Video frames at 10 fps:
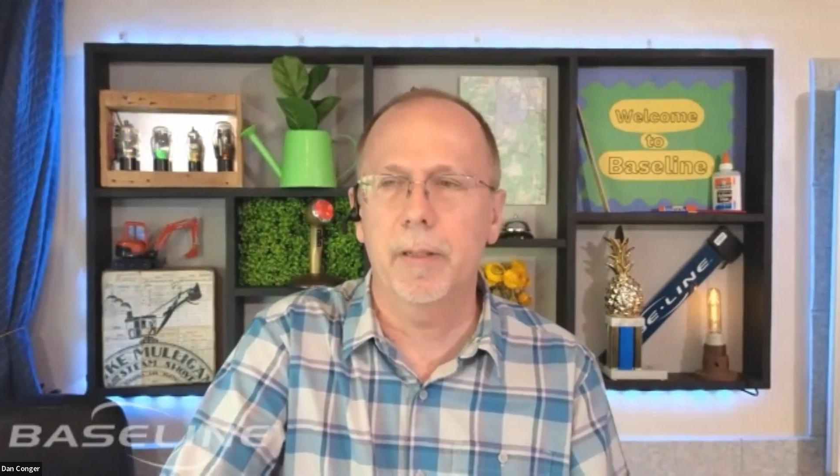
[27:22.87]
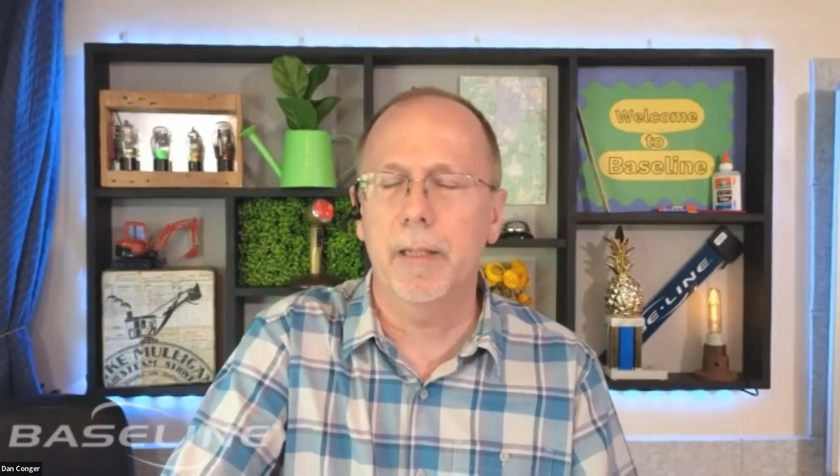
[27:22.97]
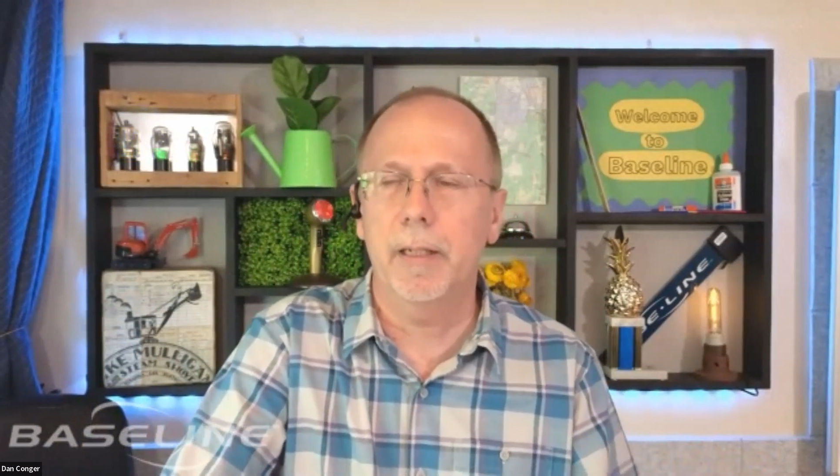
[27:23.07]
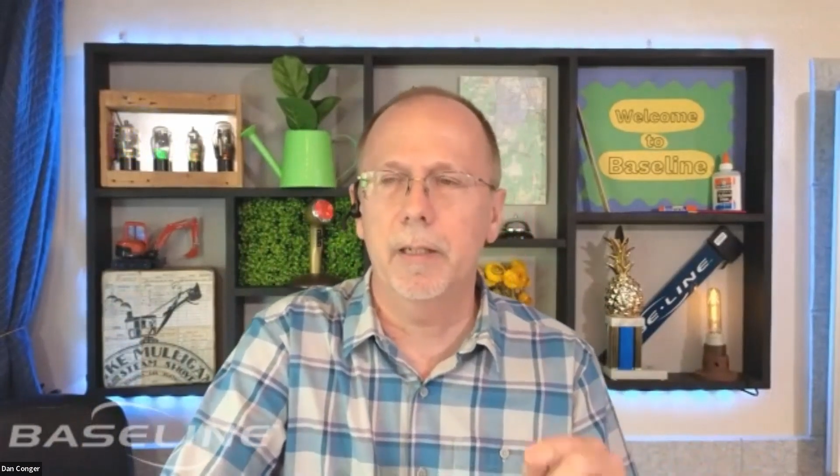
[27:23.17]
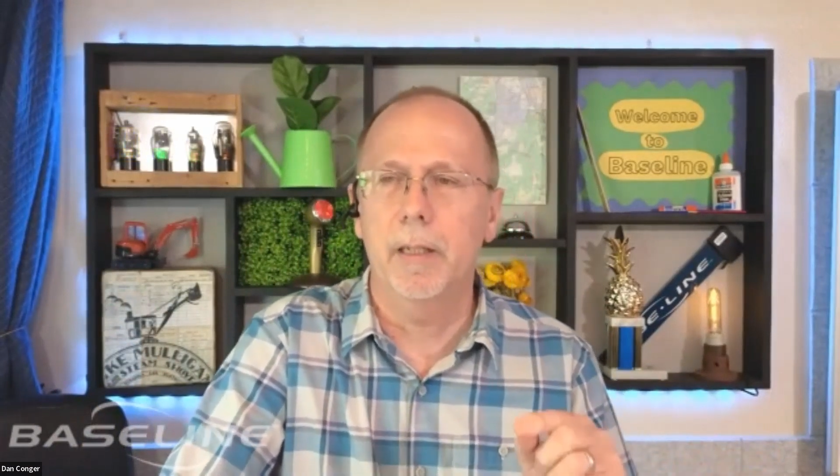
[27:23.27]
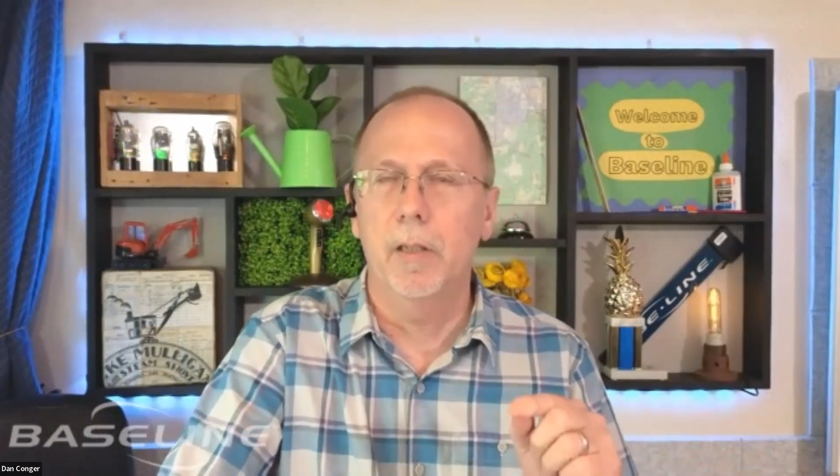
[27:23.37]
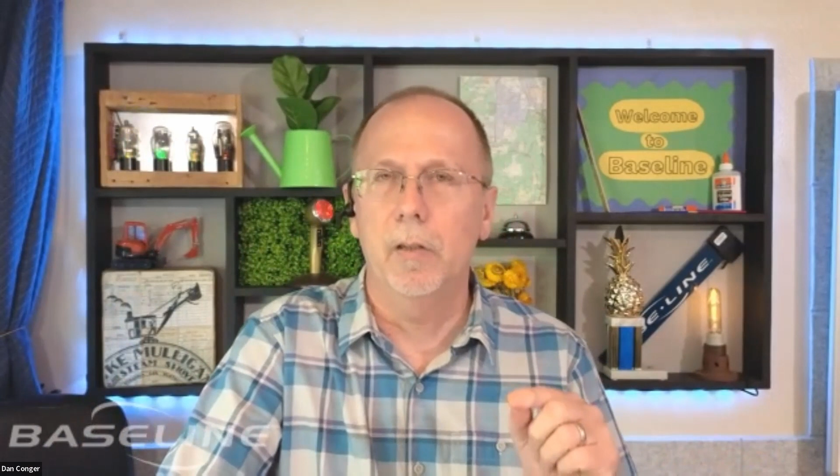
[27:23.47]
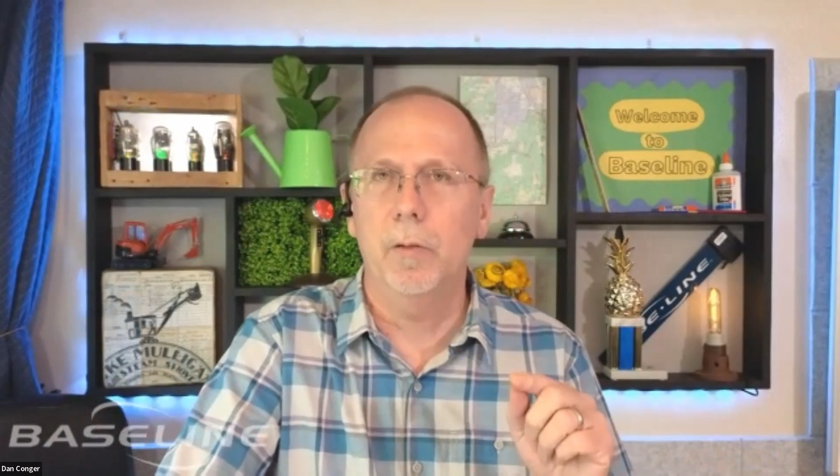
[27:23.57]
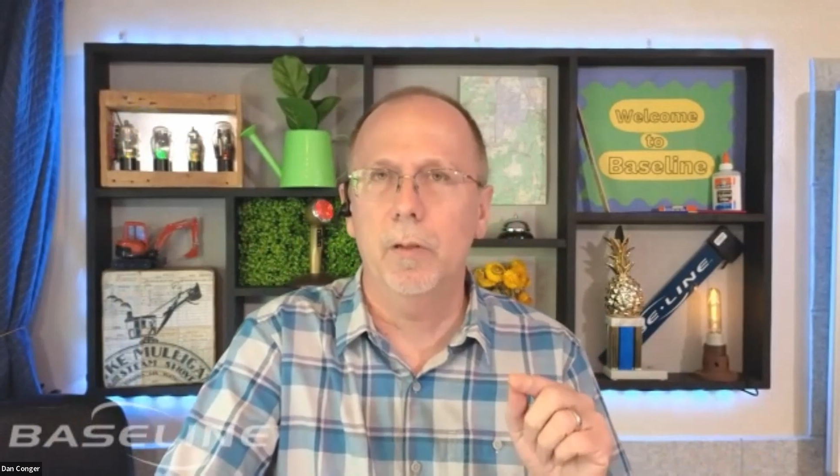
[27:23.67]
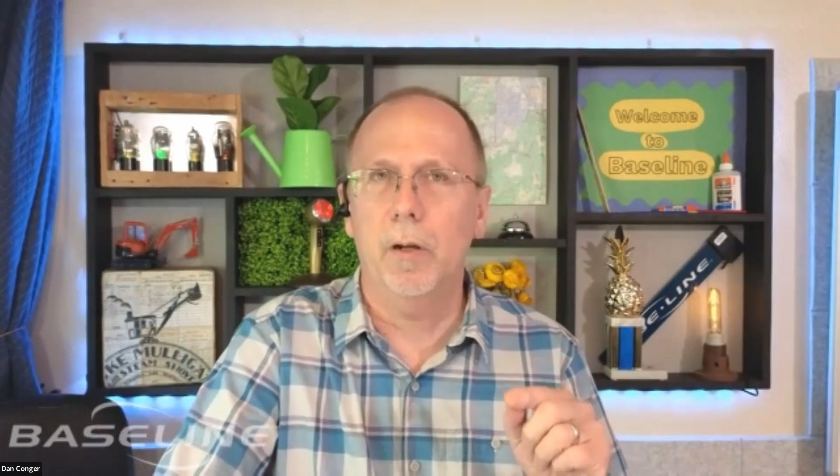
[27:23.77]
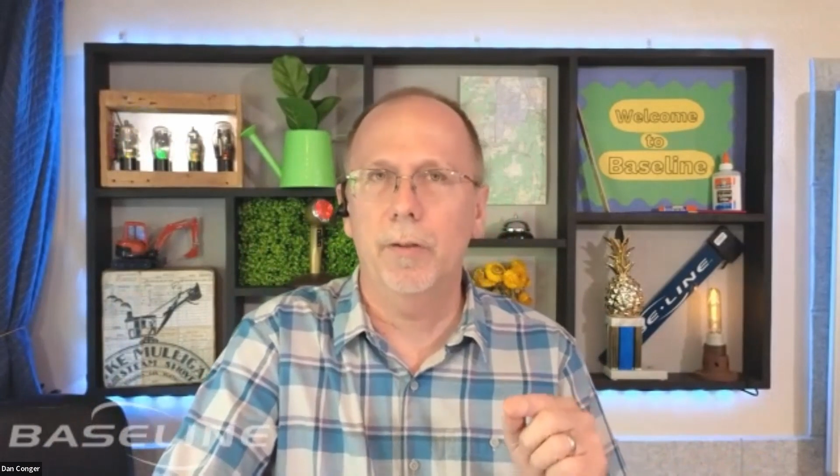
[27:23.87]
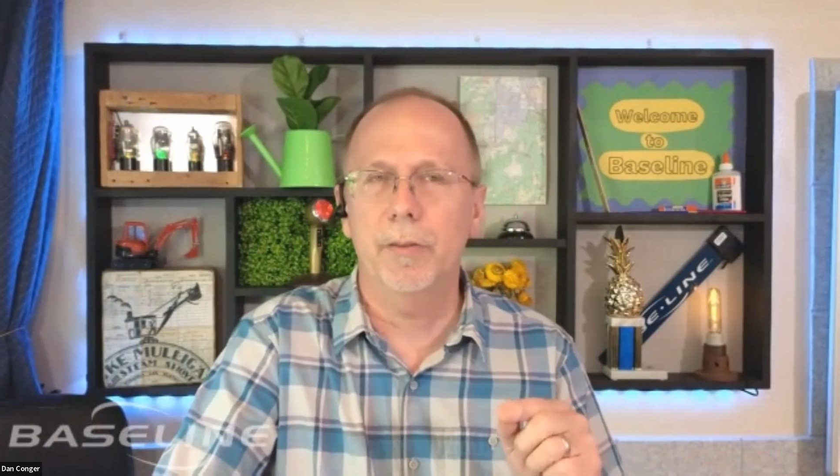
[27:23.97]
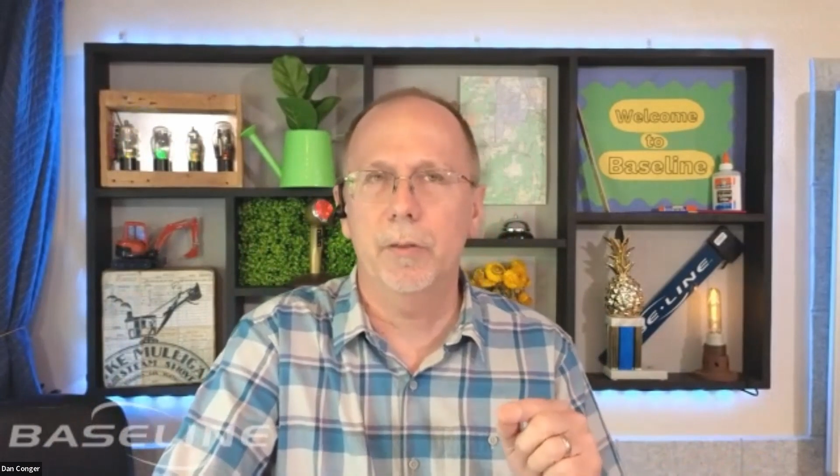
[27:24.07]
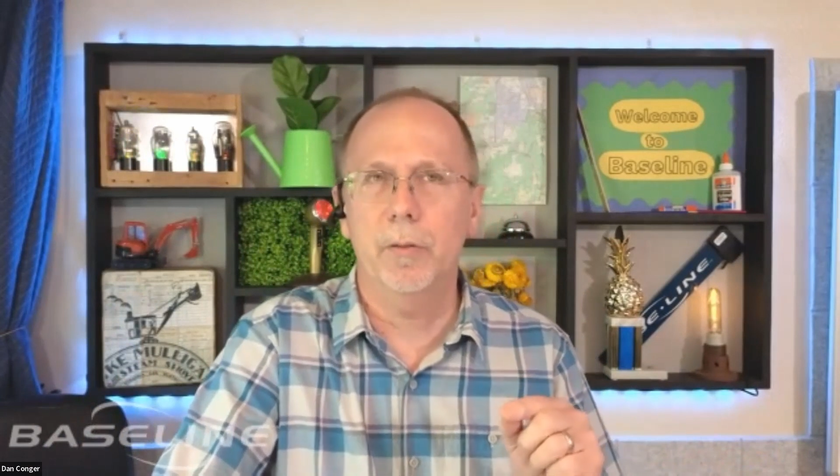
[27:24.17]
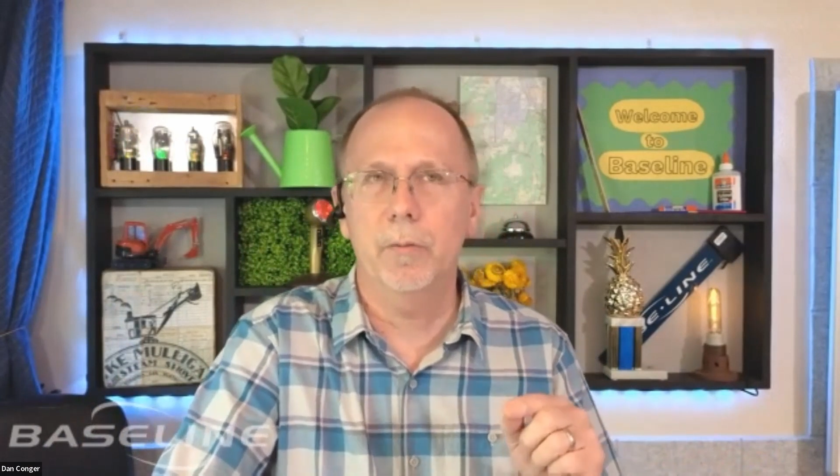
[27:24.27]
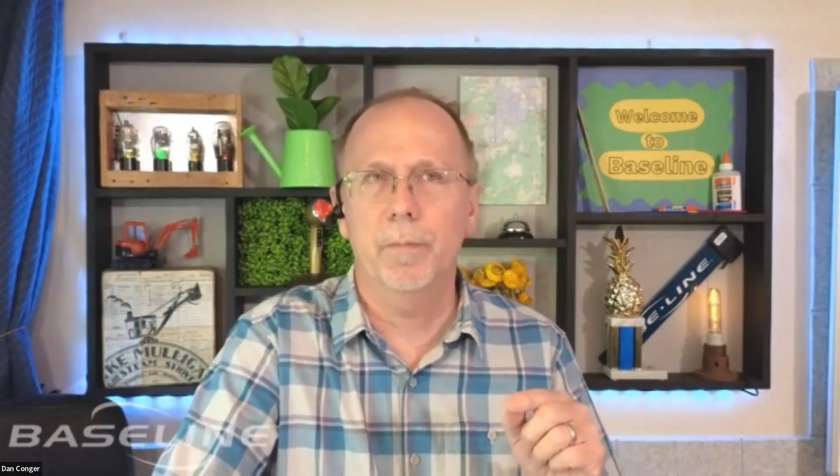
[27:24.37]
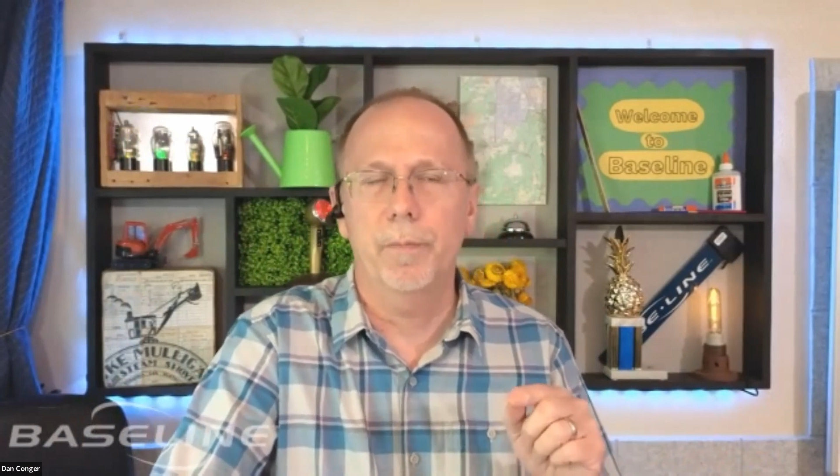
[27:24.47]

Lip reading: And then you could also